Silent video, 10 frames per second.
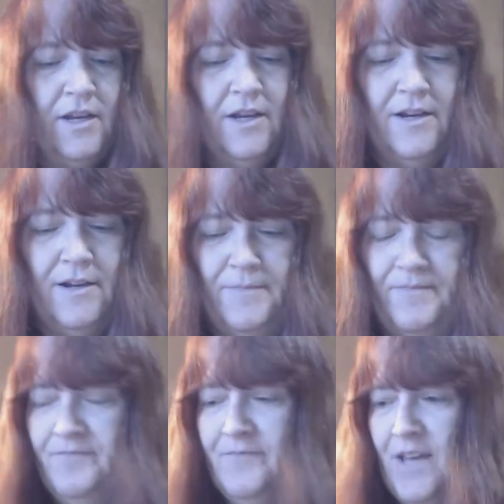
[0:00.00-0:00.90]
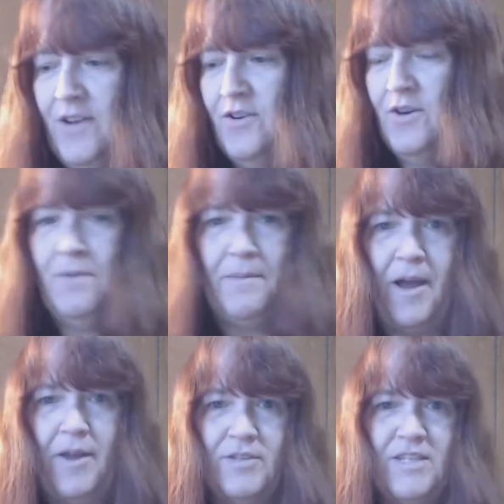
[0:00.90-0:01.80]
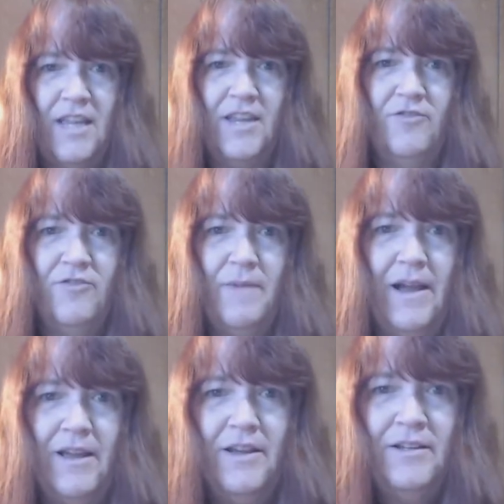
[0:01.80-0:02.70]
Um, I don't know. My body was taken over by a